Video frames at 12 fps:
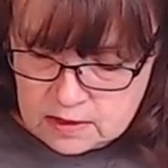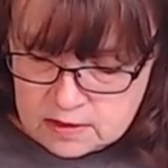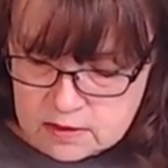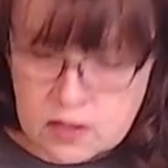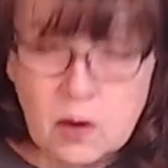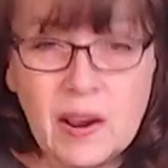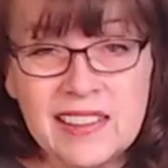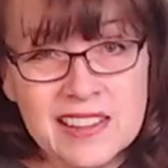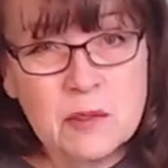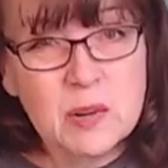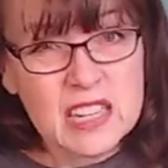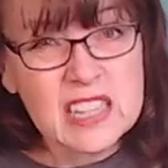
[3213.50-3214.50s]
so I
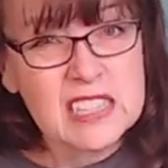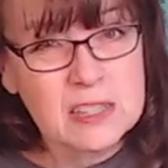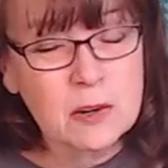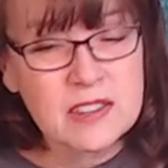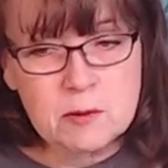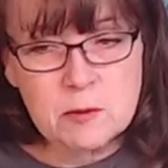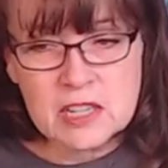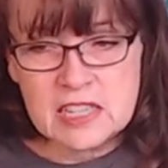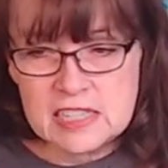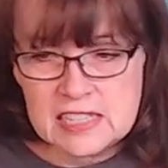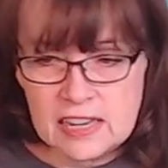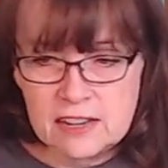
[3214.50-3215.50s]
think we're gonna I think we're
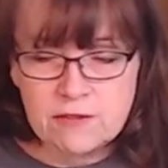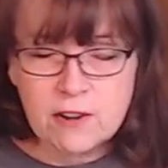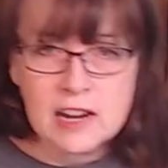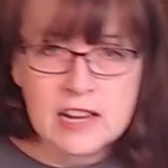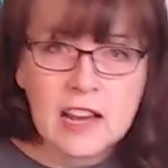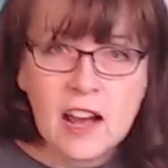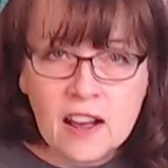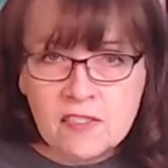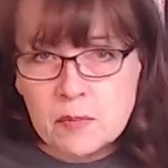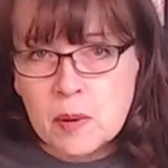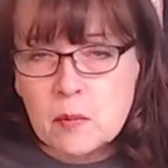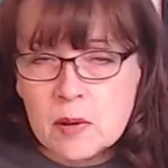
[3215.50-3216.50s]
gonna take Friday off,
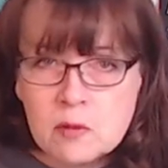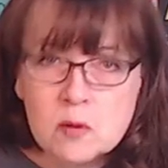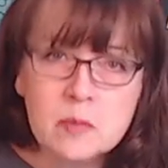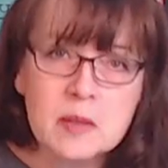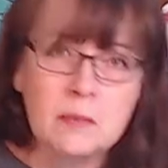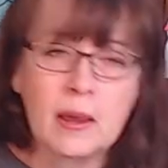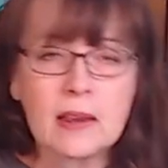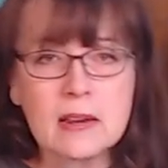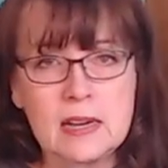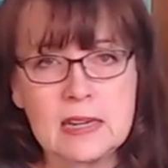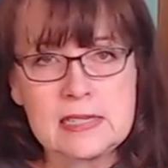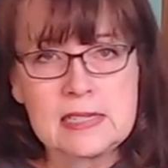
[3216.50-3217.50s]
but we will be back
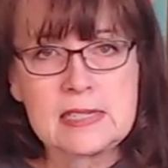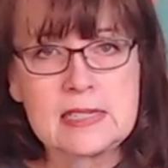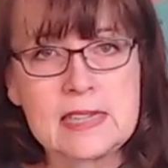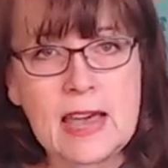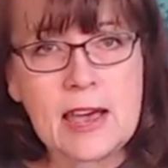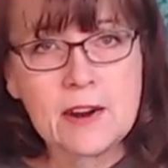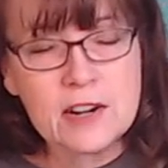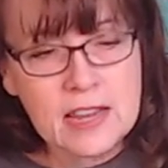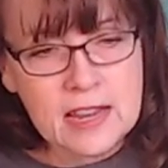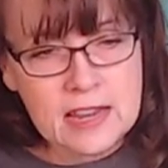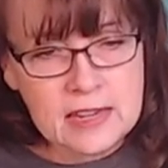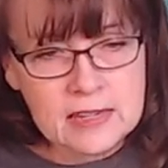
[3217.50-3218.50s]
on
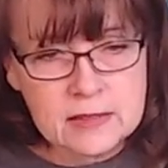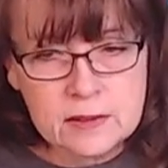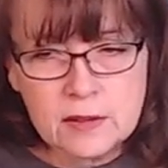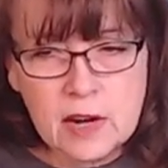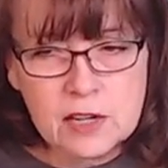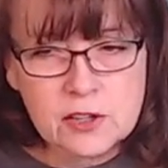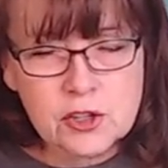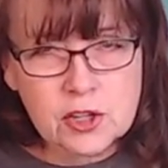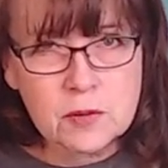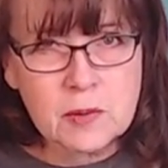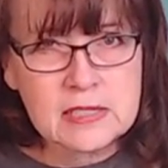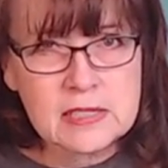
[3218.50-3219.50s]
Saturday. Not sure
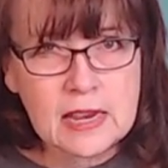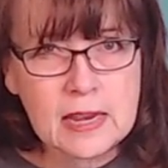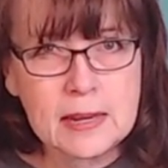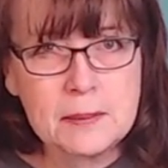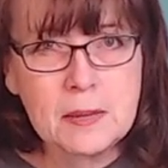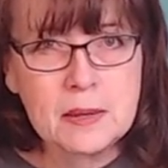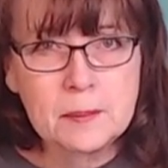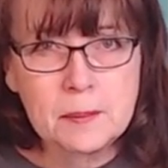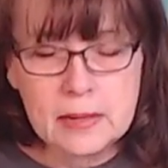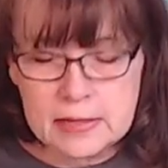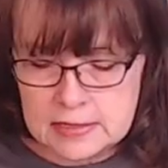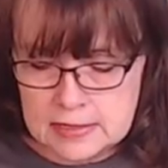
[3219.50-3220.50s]
what time,
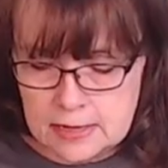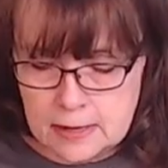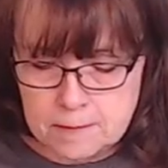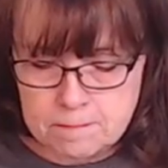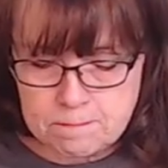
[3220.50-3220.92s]
but uh,